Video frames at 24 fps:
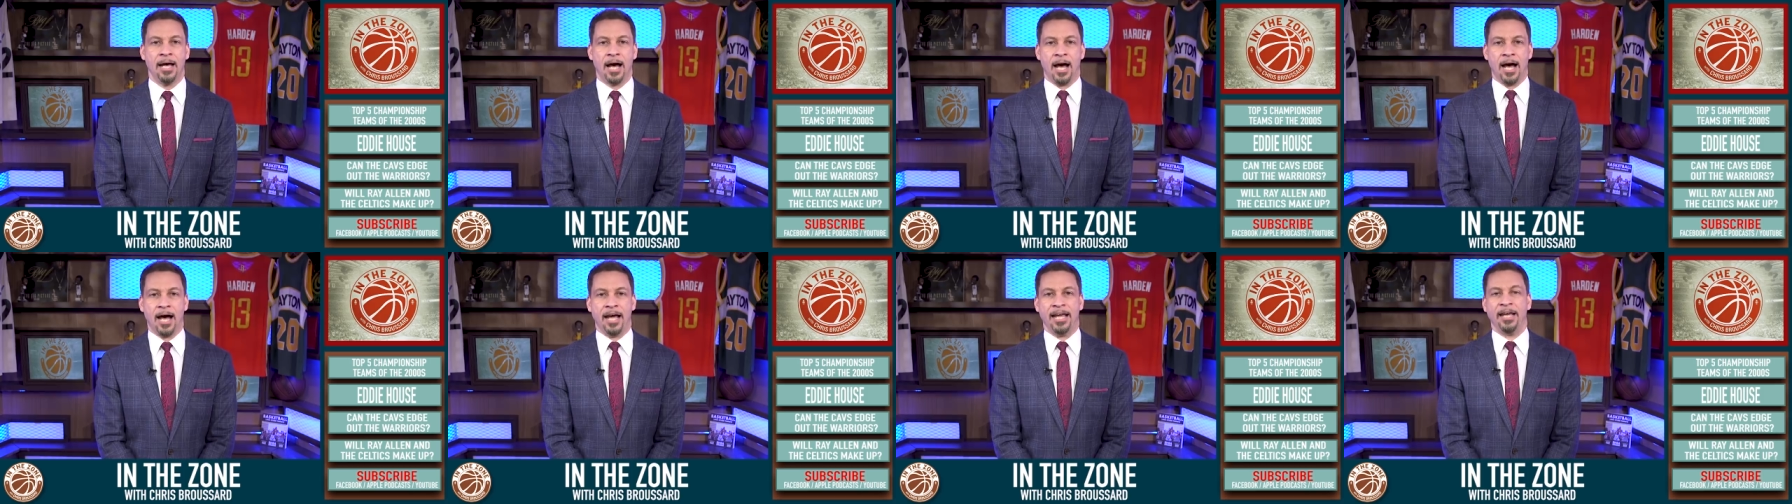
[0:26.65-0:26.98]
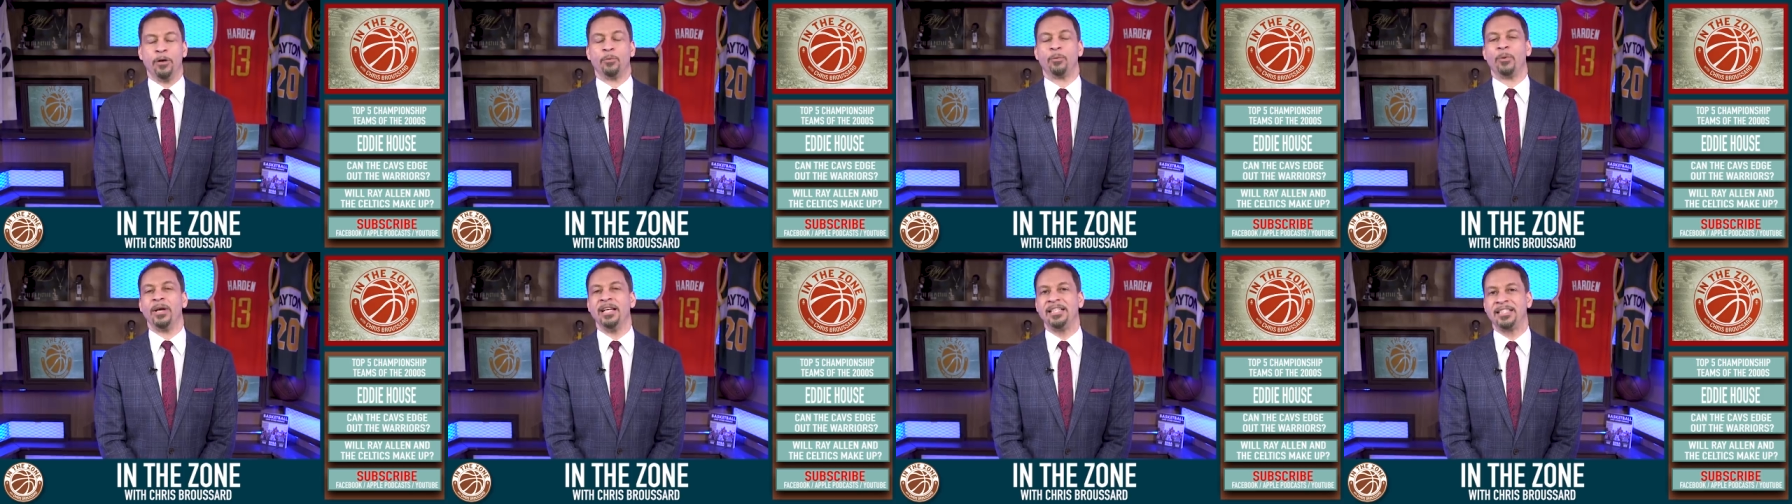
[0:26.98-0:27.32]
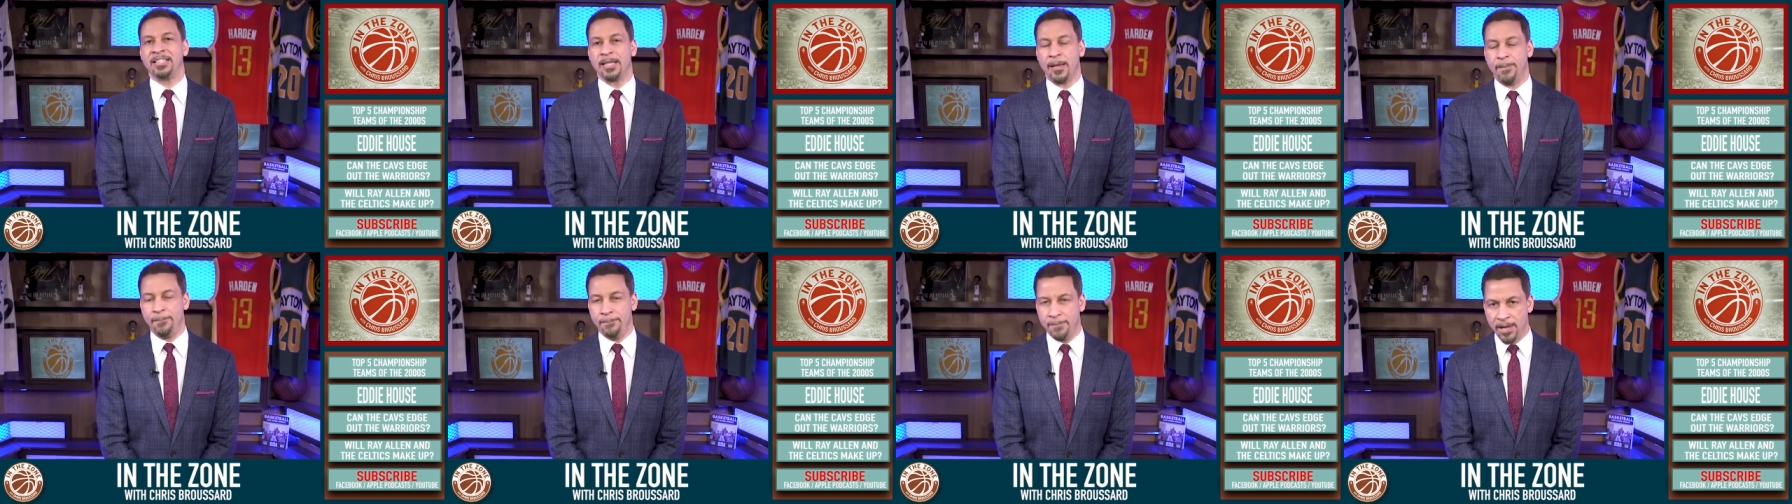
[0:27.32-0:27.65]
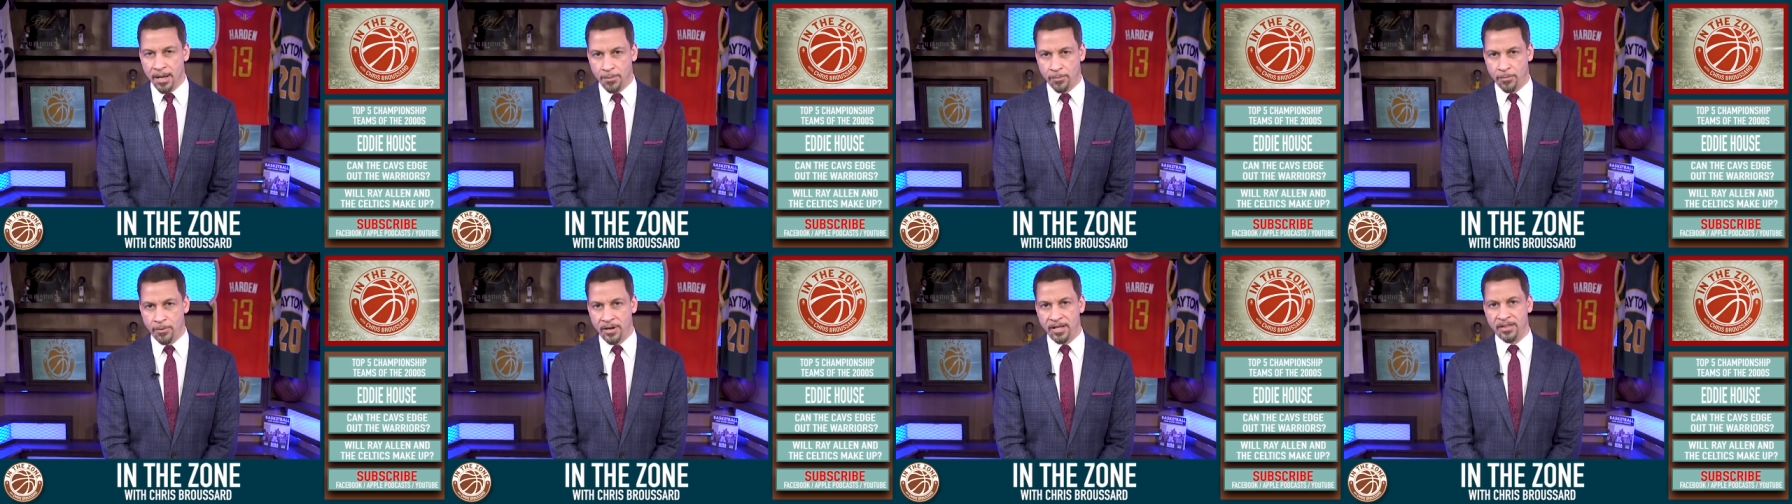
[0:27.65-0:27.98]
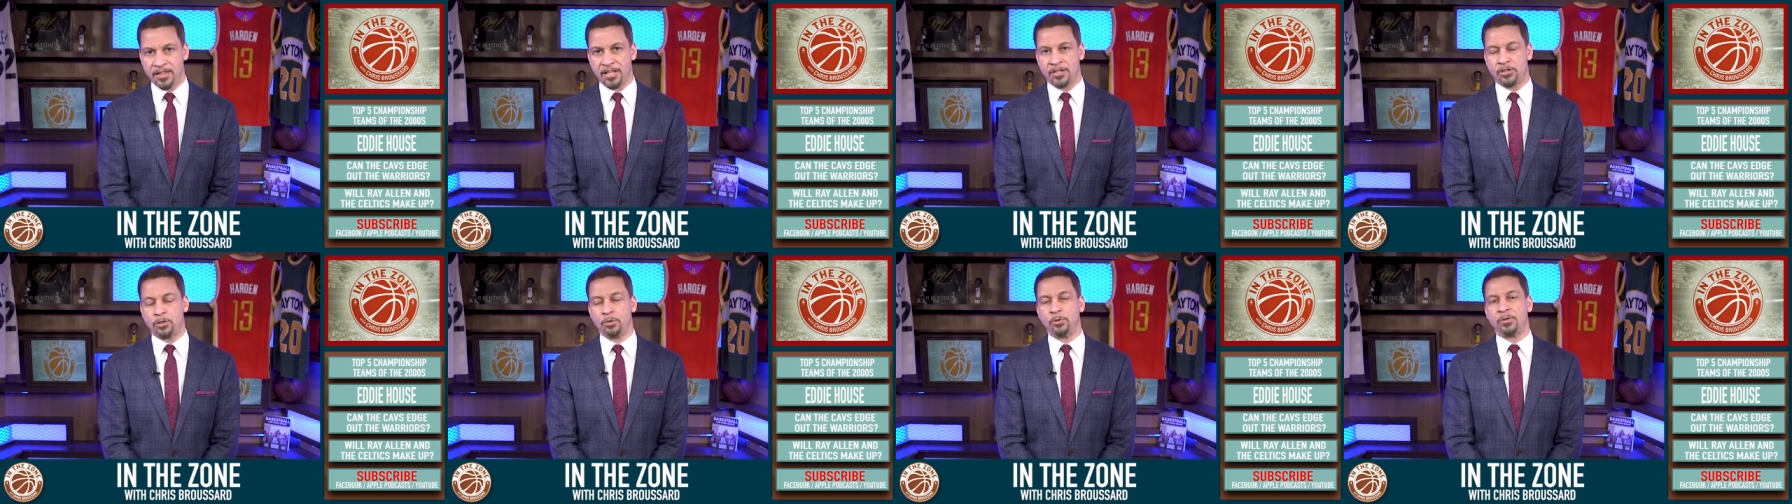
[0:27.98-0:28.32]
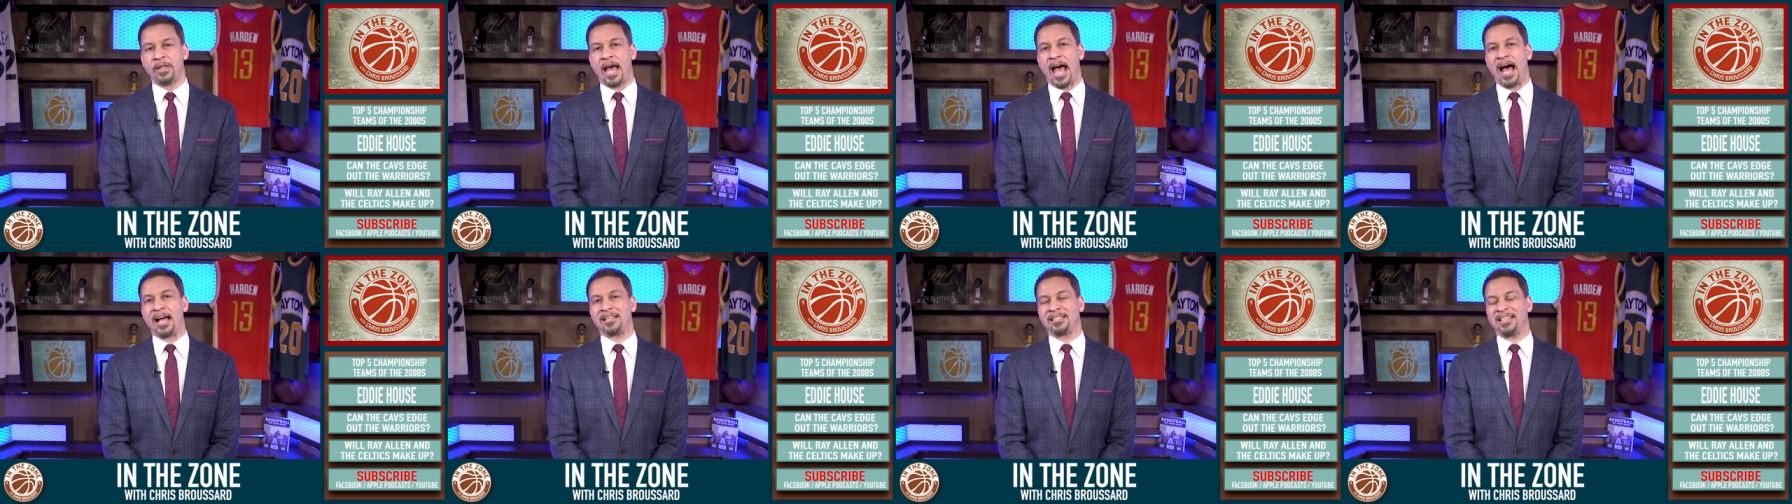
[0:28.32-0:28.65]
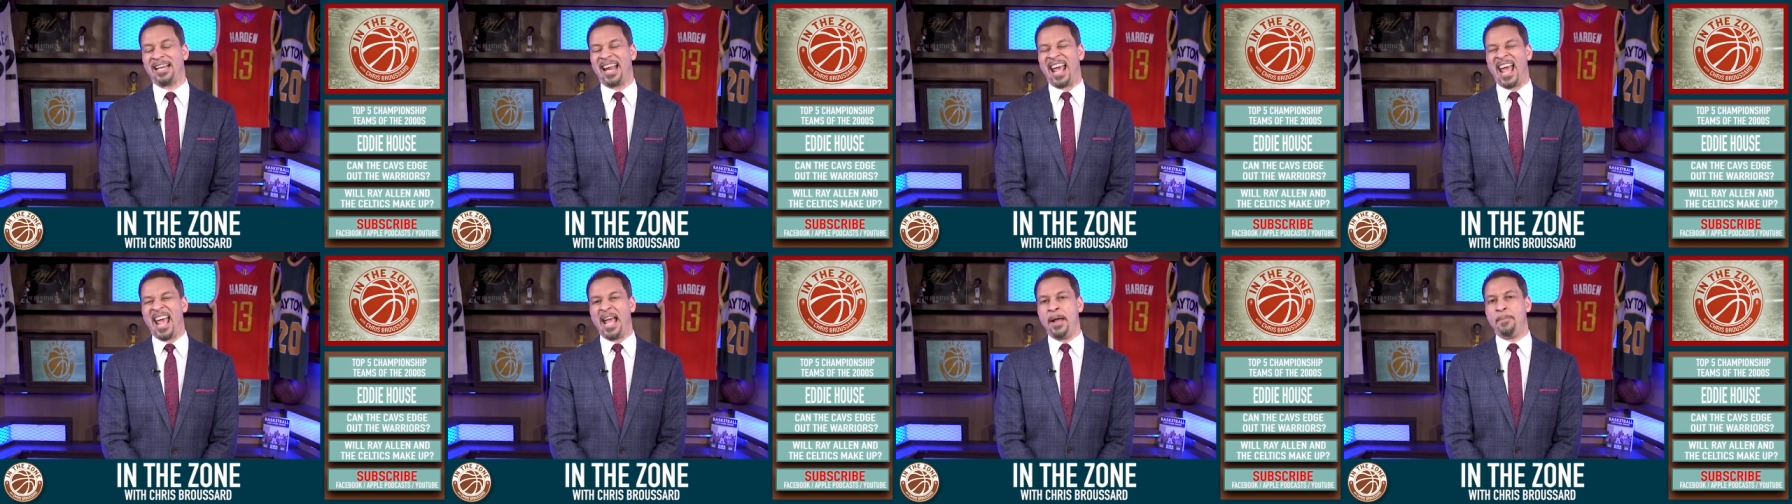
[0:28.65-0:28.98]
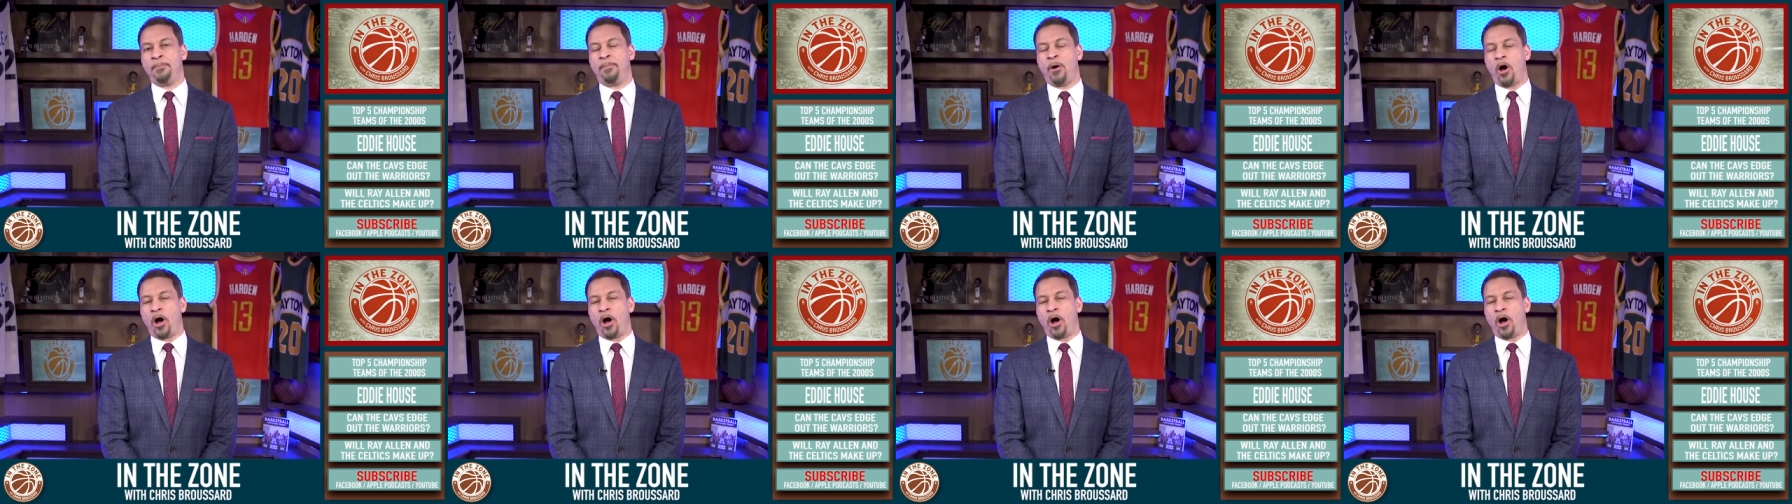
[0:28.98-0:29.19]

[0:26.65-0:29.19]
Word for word: uh, in recent memory, the 2008